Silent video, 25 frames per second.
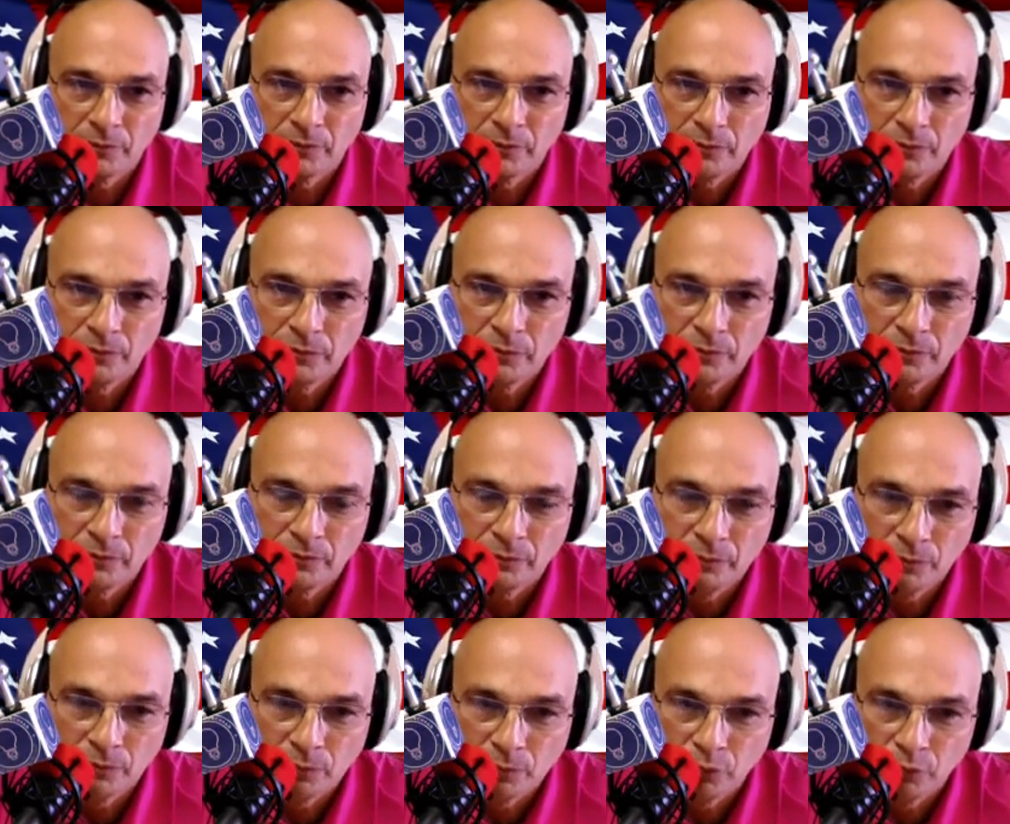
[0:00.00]

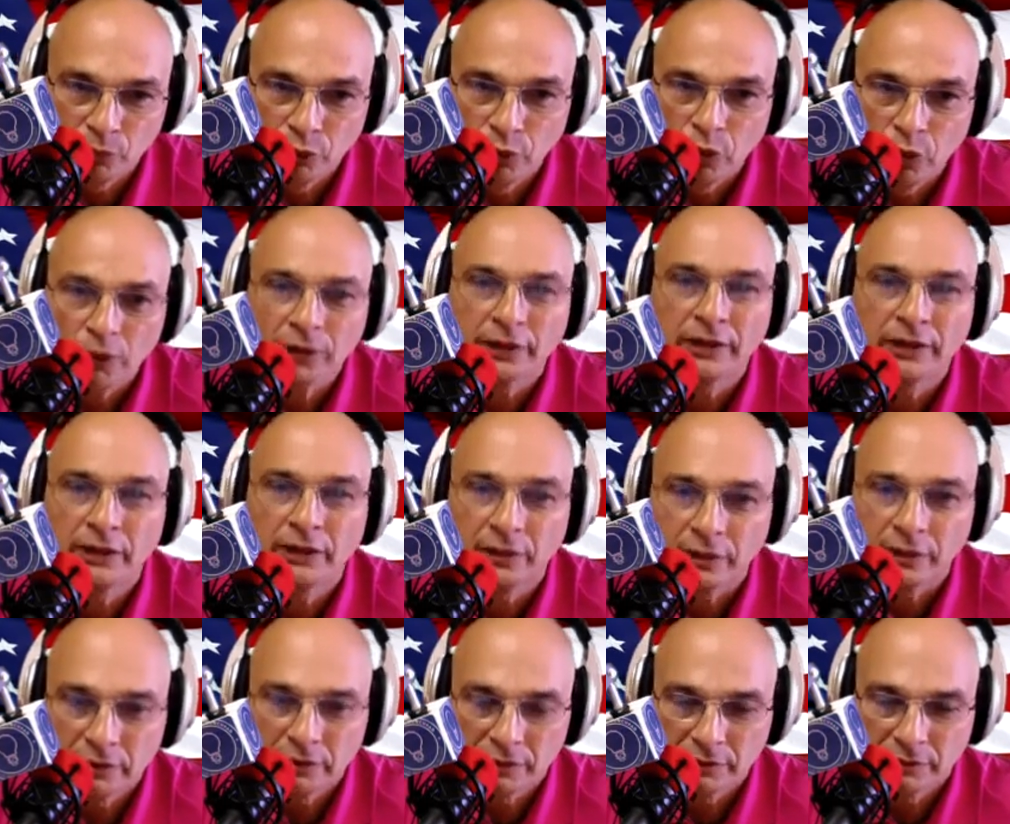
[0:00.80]

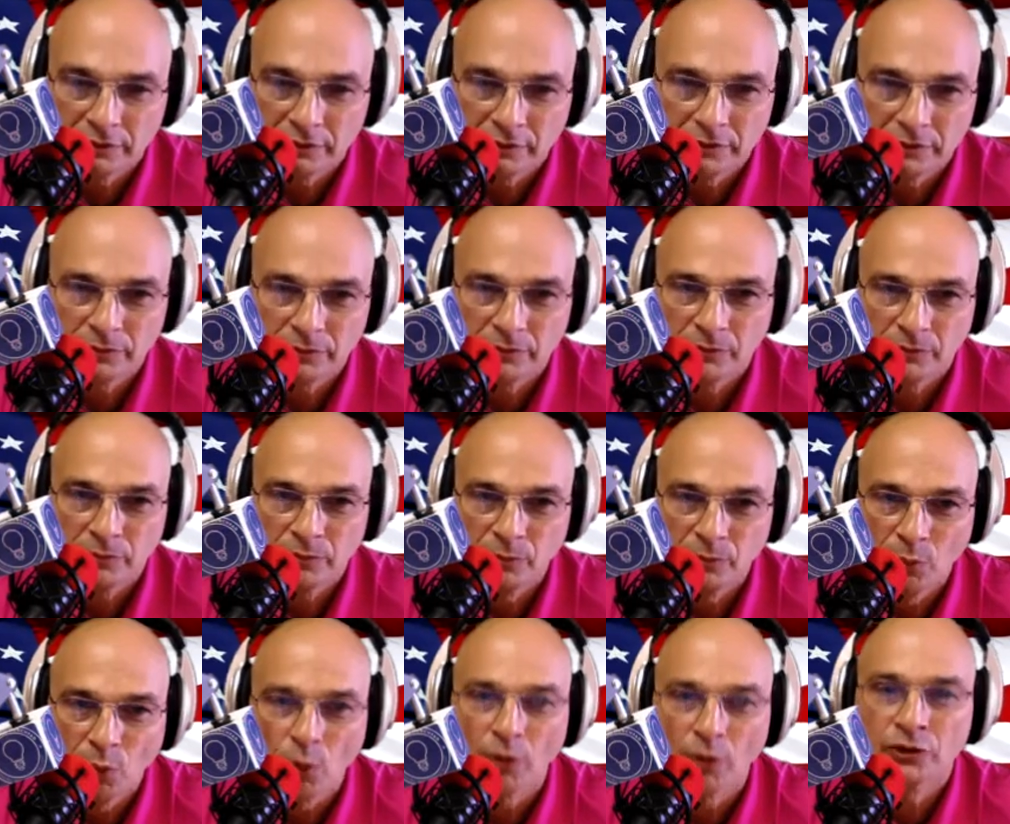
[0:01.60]
looking
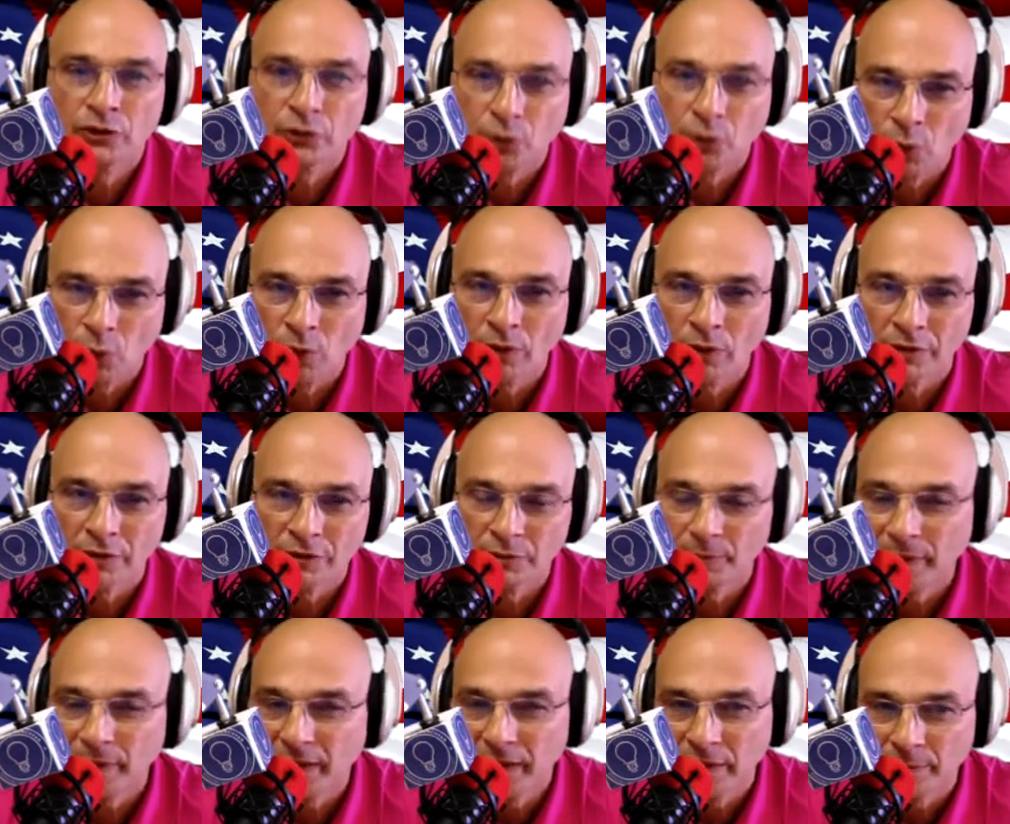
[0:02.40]
more towards
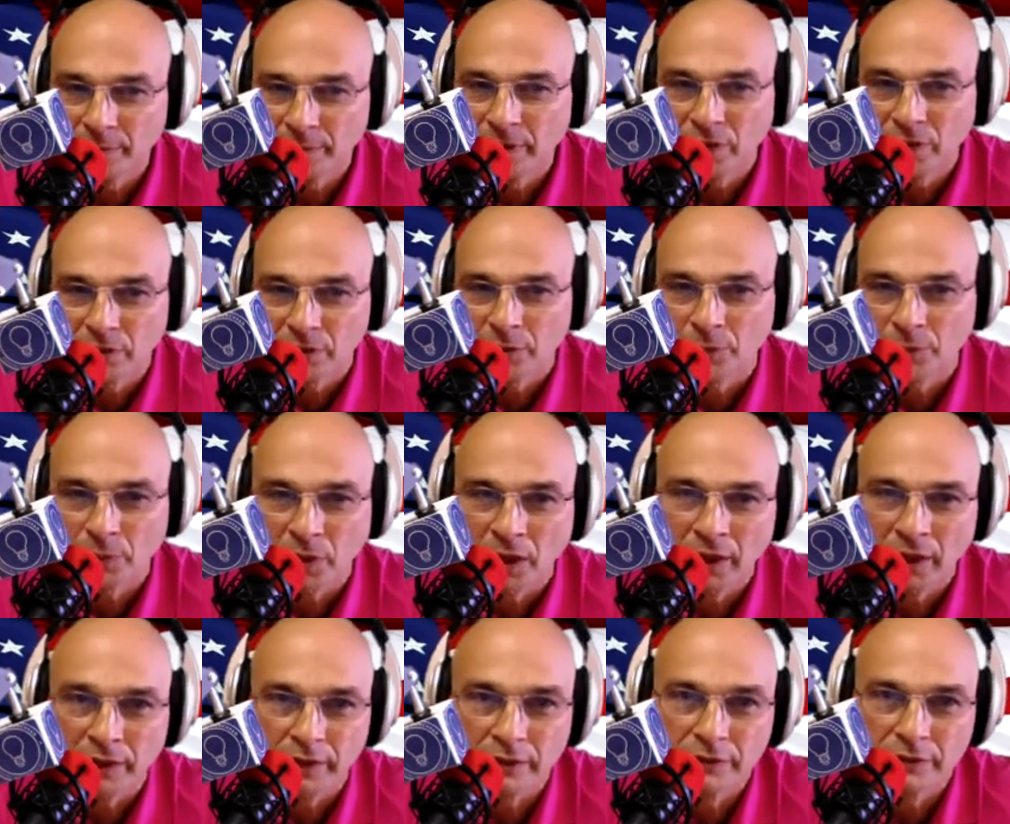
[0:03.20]
made in America
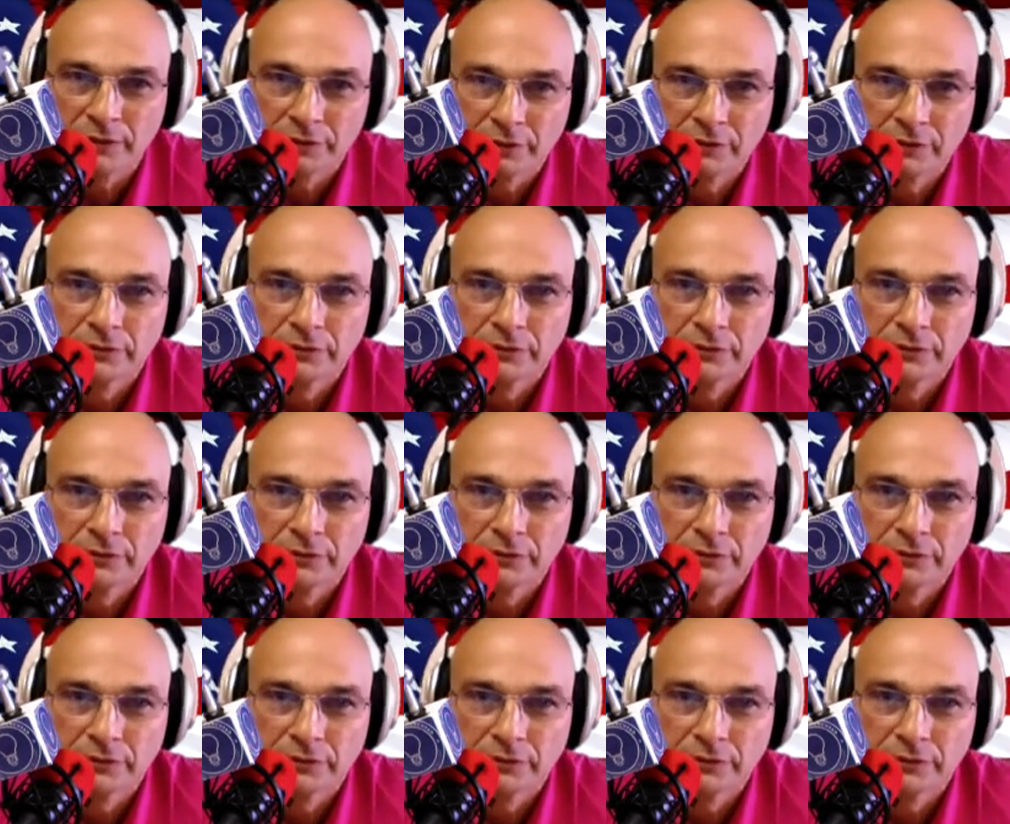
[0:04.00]
products?